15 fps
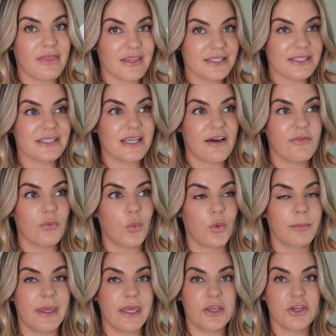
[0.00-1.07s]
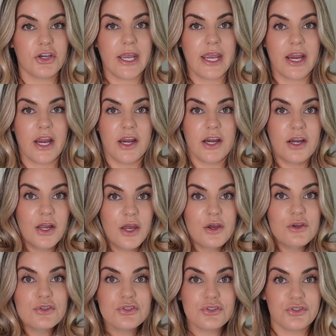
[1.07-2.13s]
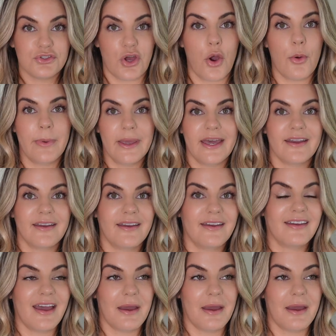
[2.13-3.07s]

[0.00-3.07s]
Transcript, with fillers: This stuff will make your hair so big.